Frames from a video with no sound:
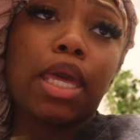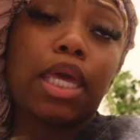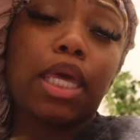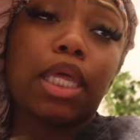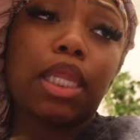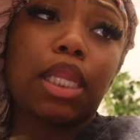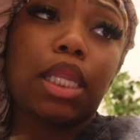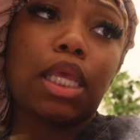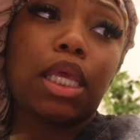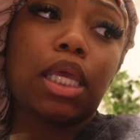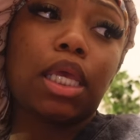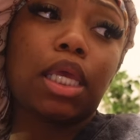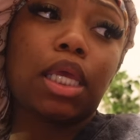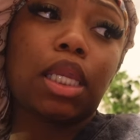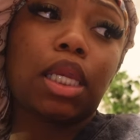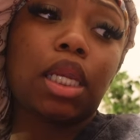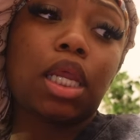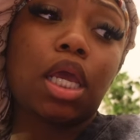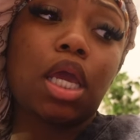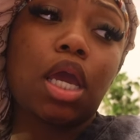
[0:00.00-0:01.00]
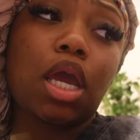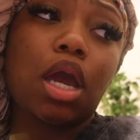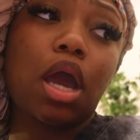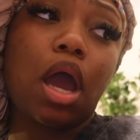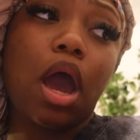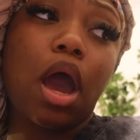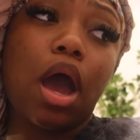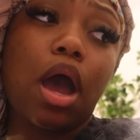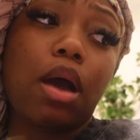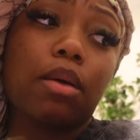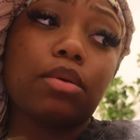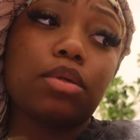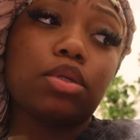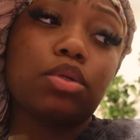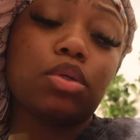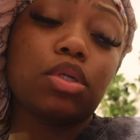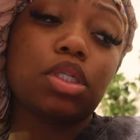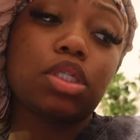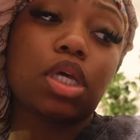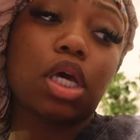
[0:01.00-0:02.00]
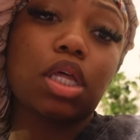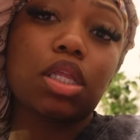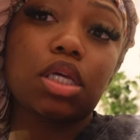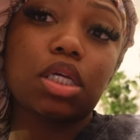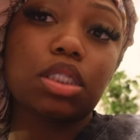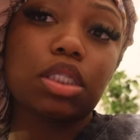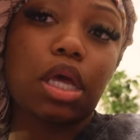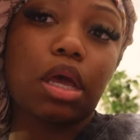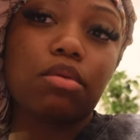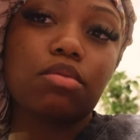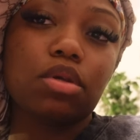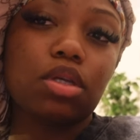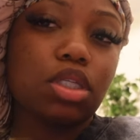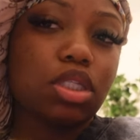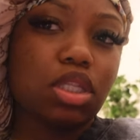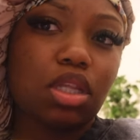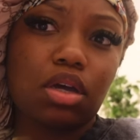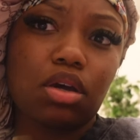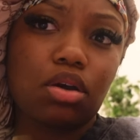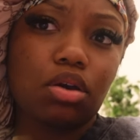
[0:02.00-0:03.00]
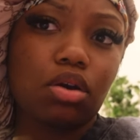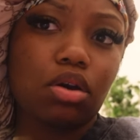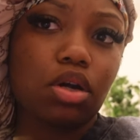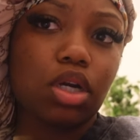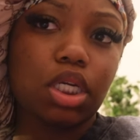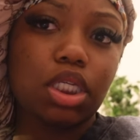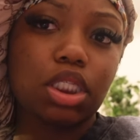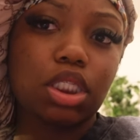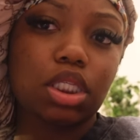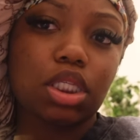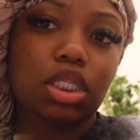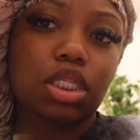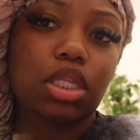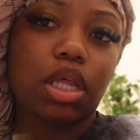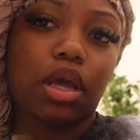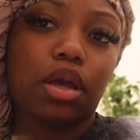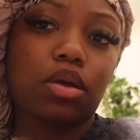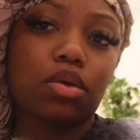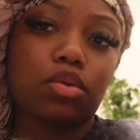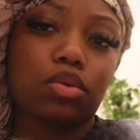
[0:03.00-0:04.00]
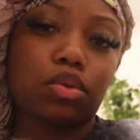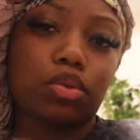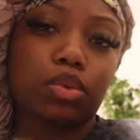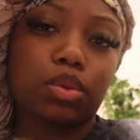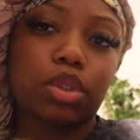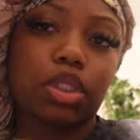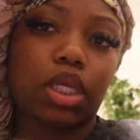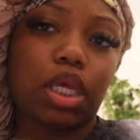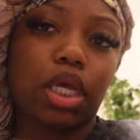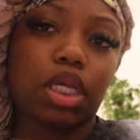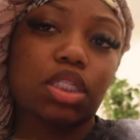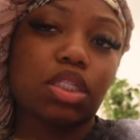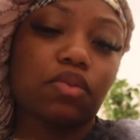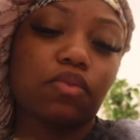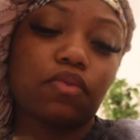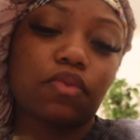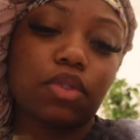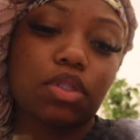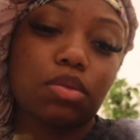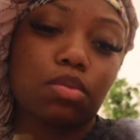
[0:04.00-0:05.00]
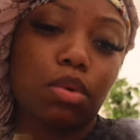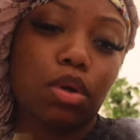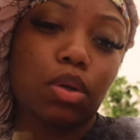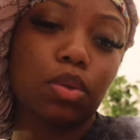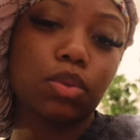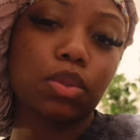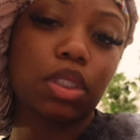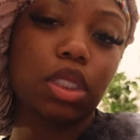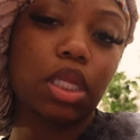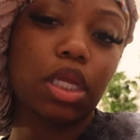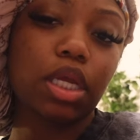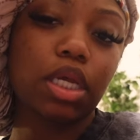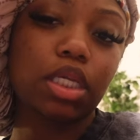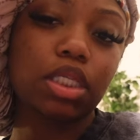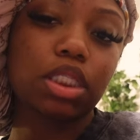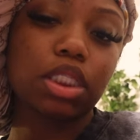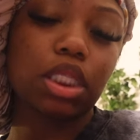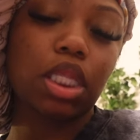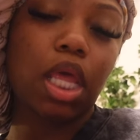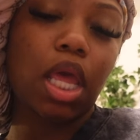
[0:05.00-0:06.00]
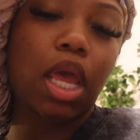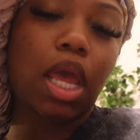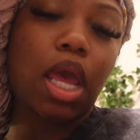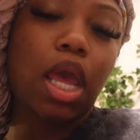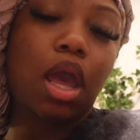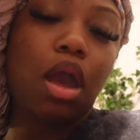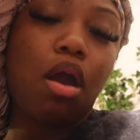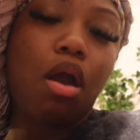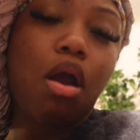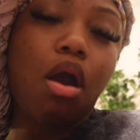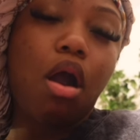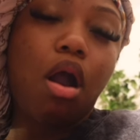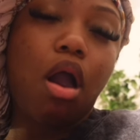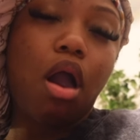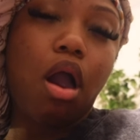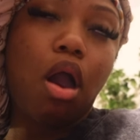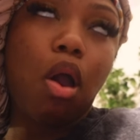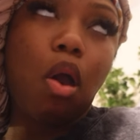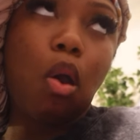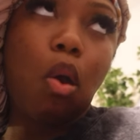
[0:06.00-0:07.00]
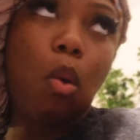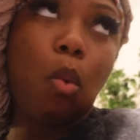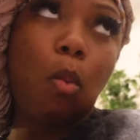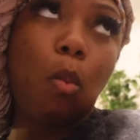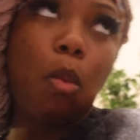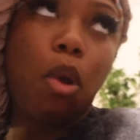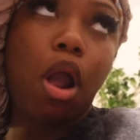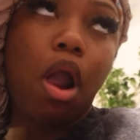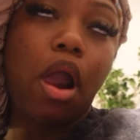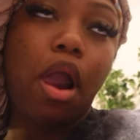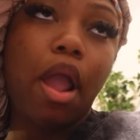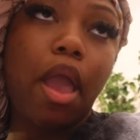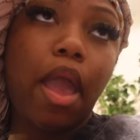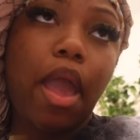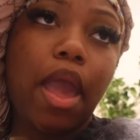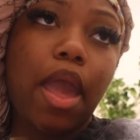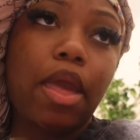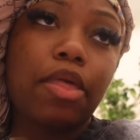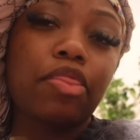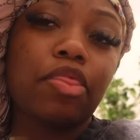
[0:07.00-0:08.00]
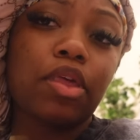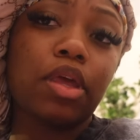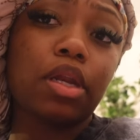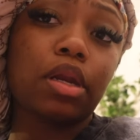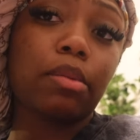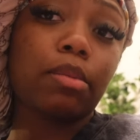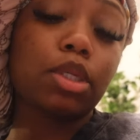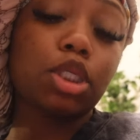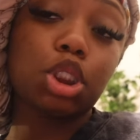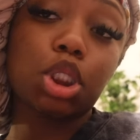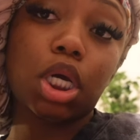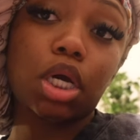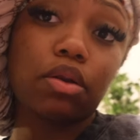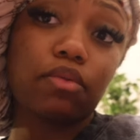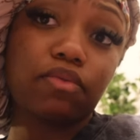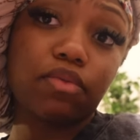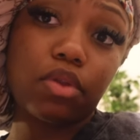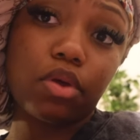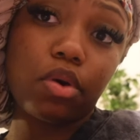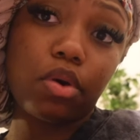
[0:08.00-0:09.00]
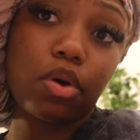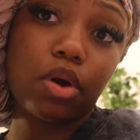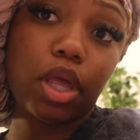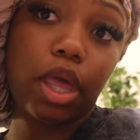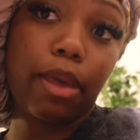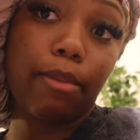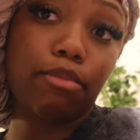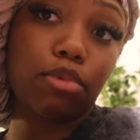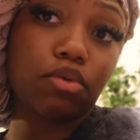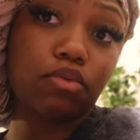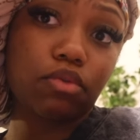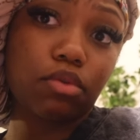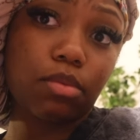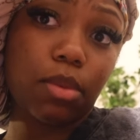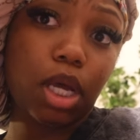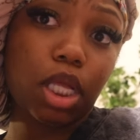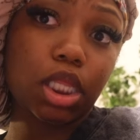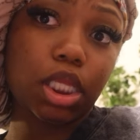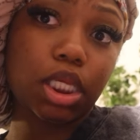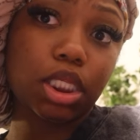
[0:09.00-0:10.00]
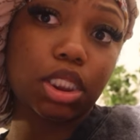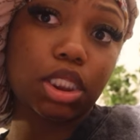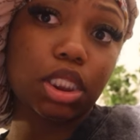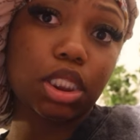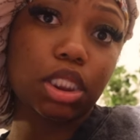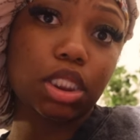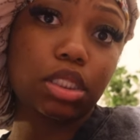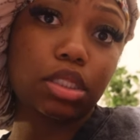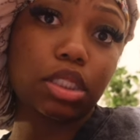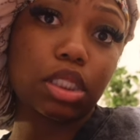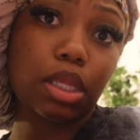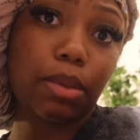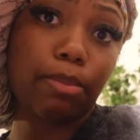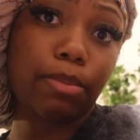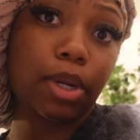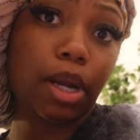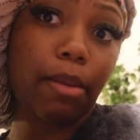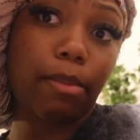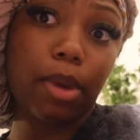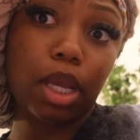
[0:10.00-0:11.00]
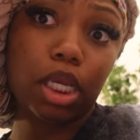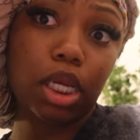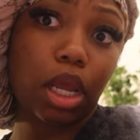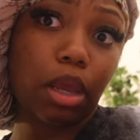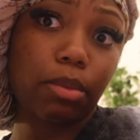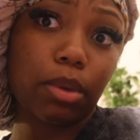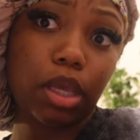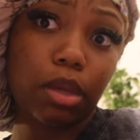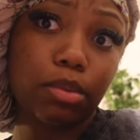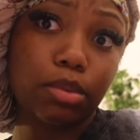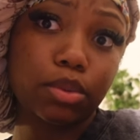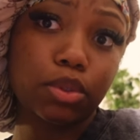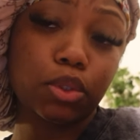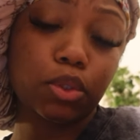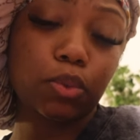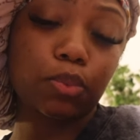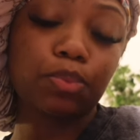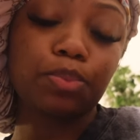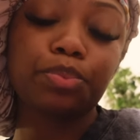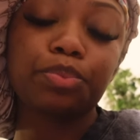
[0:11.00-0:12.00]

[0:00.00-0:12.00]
And then I'm going to do this other assignment. It's not hard. It's just like a little sketch for tomorrow's class. And then I'm going to try to vlog in both of my classes, but I might not be able to.